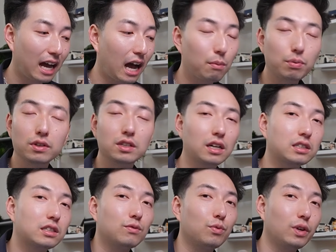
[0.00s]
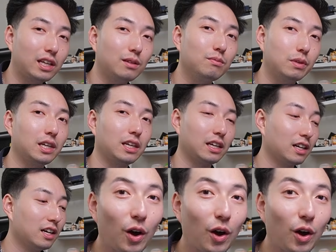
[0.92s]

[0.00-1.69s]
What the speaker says: how productive we can be.